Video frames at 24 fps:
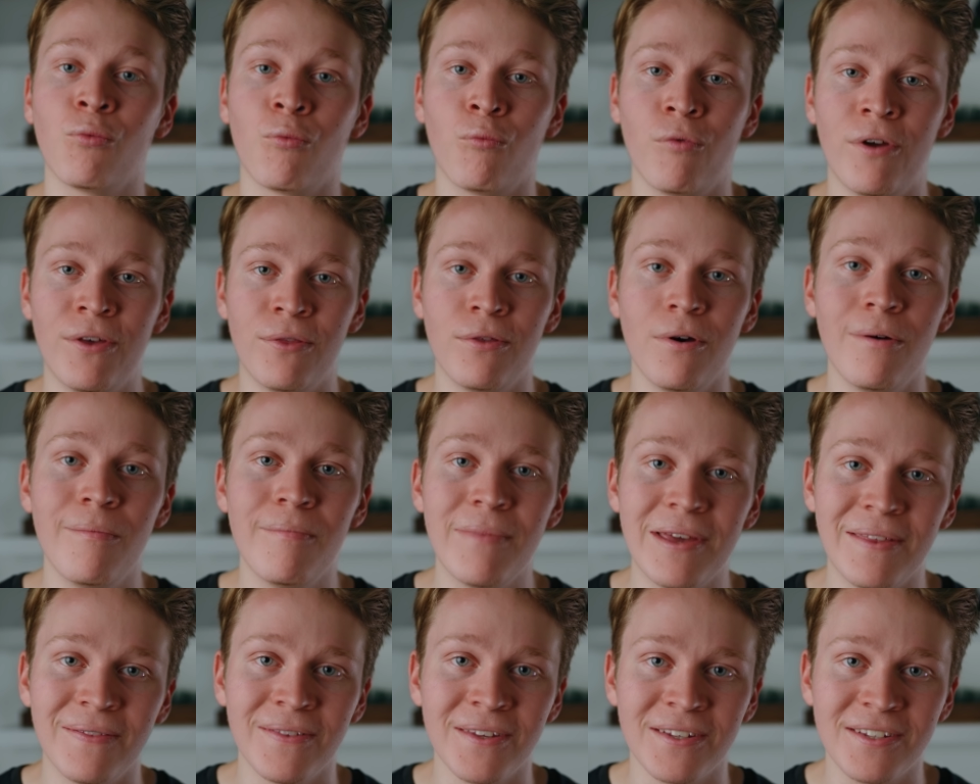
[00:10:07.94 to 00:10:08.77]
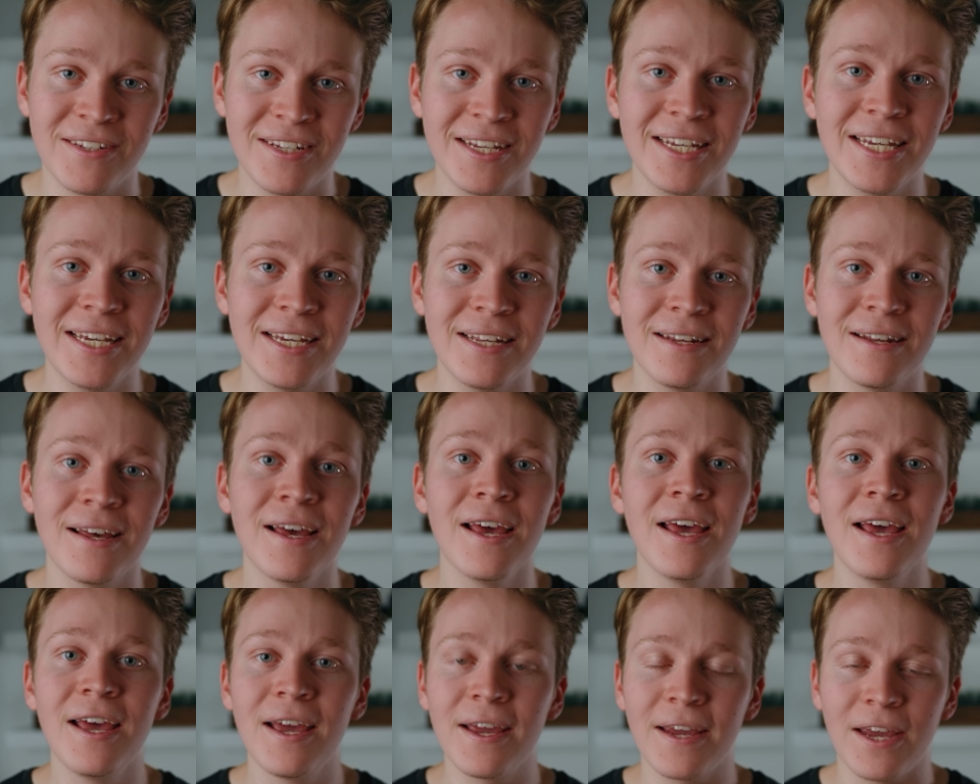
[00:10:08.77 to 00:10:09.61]
rhythm in the scene
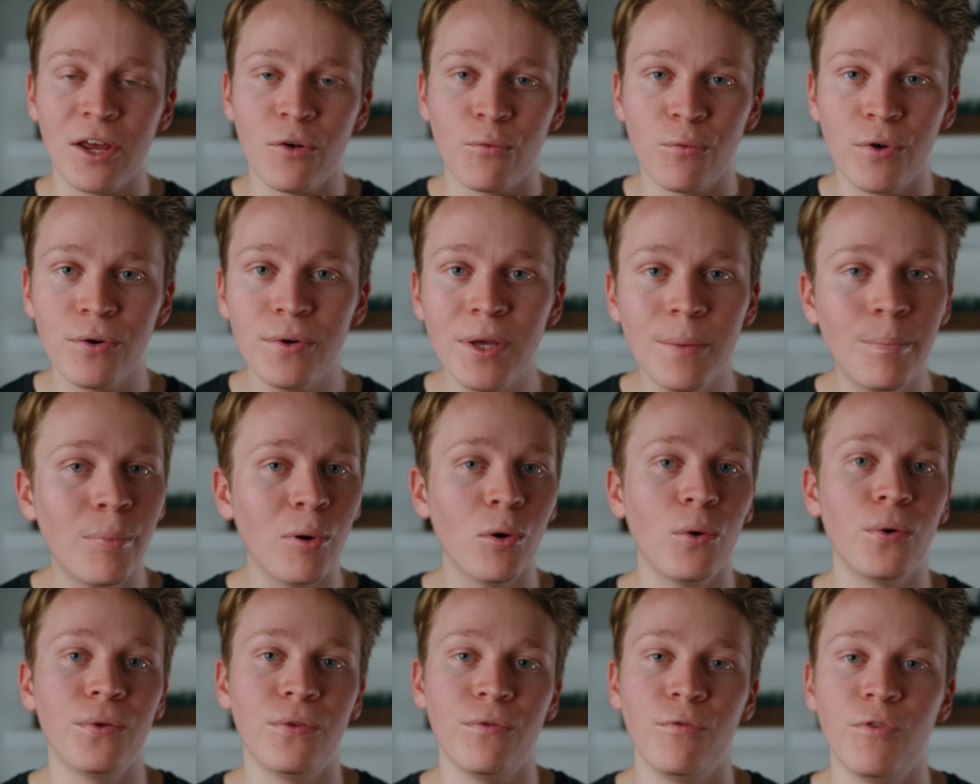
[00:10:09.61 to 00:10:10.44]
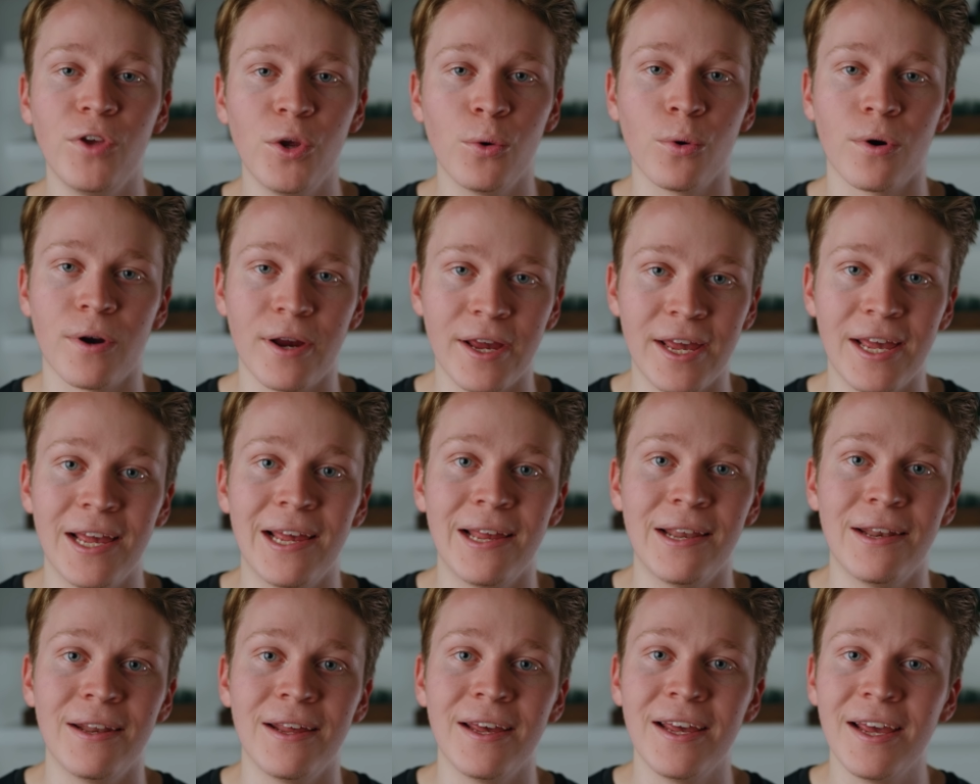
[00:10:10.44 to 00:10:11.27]
can really pull the viewer
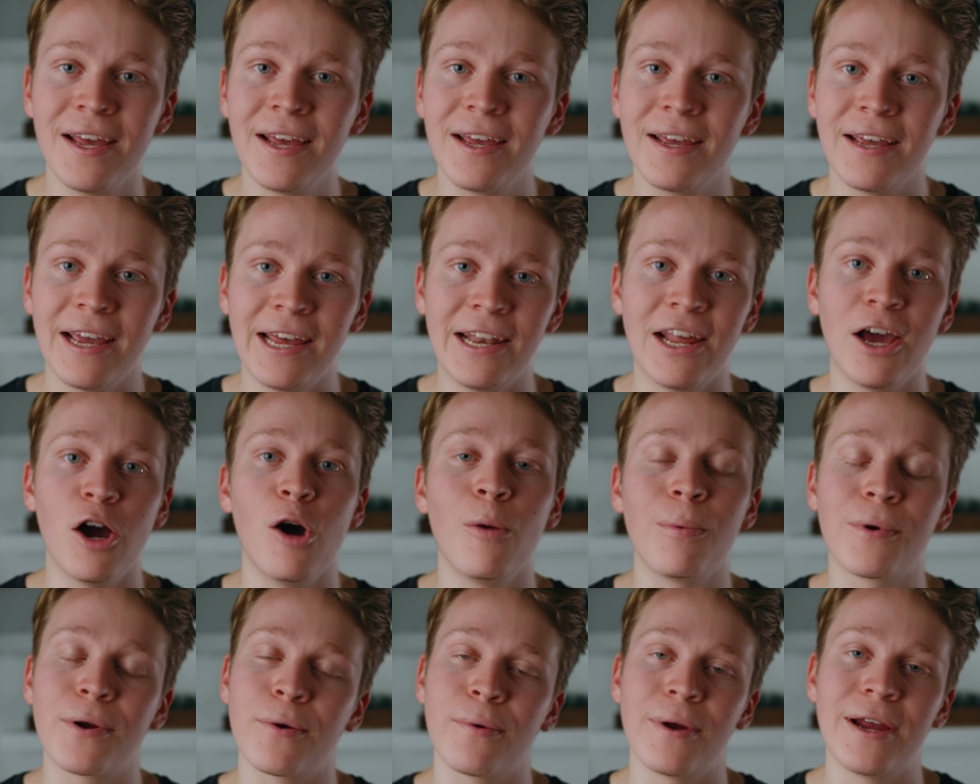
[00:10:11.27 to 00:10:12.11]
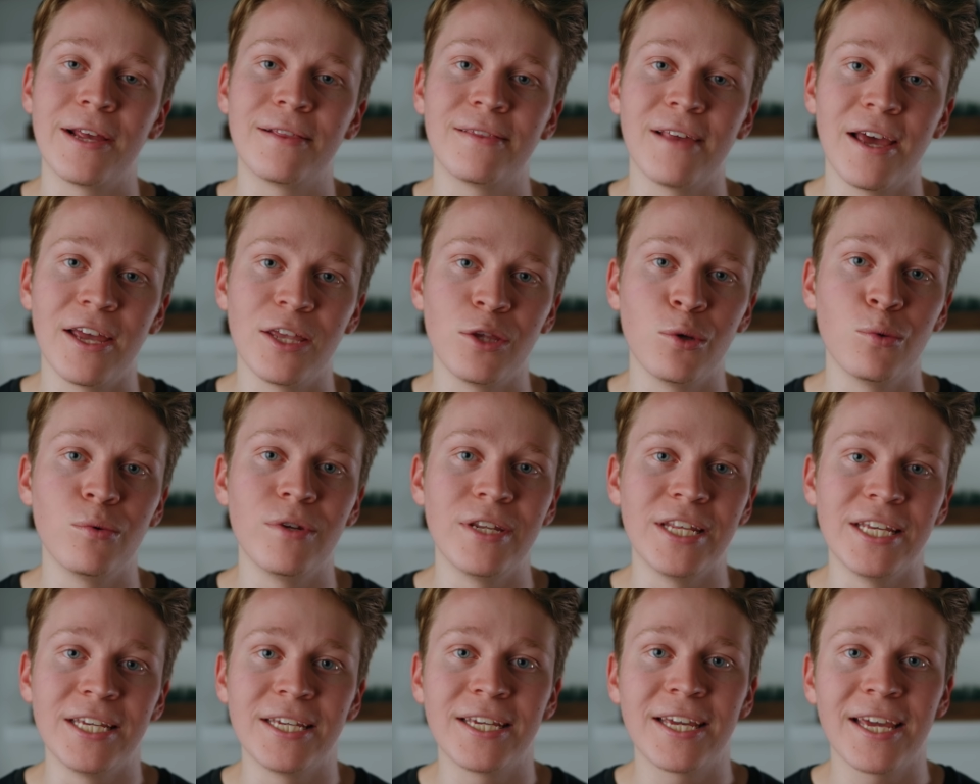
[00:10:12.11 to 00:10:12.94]
in and help create that
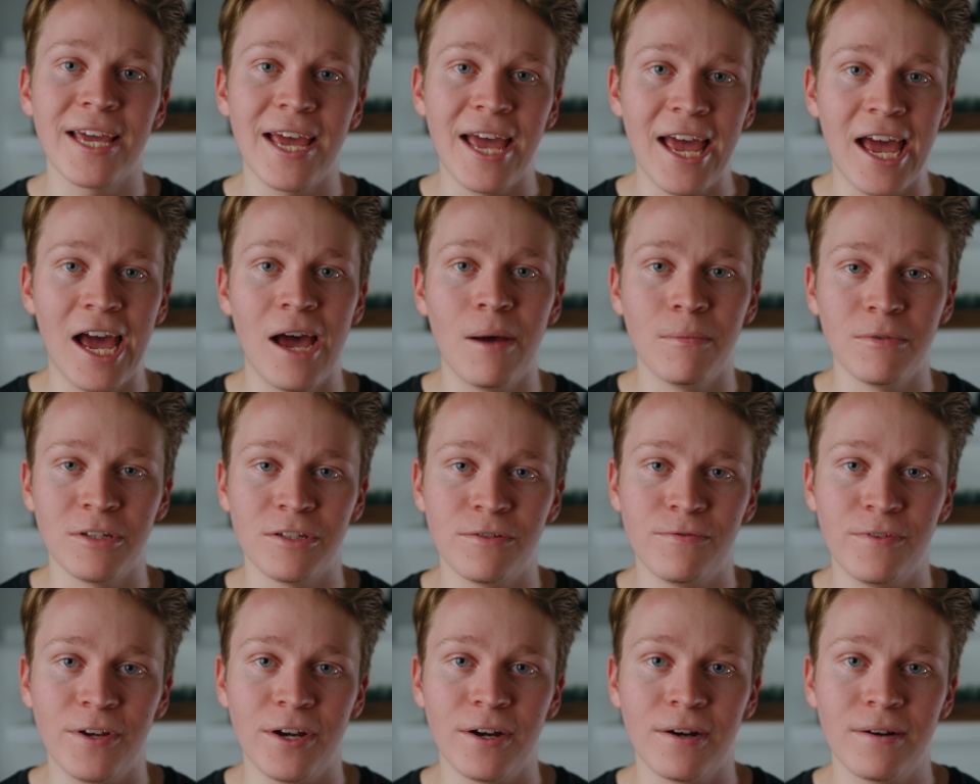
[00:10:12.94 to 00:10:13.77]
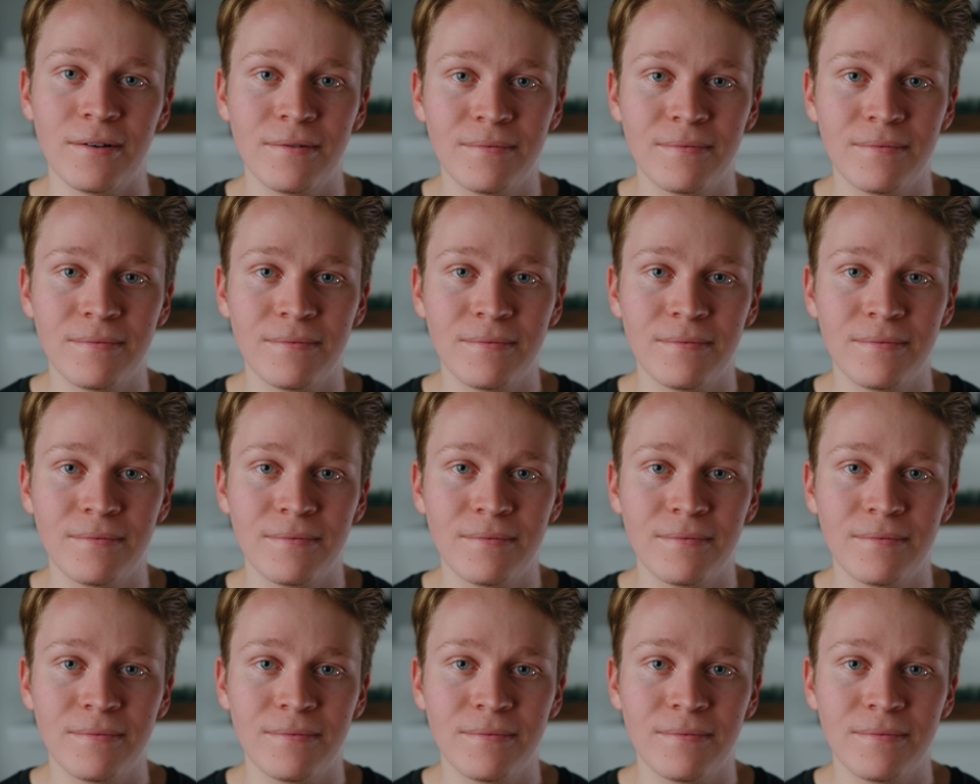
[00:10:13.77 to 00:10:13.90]
unique atmosphere.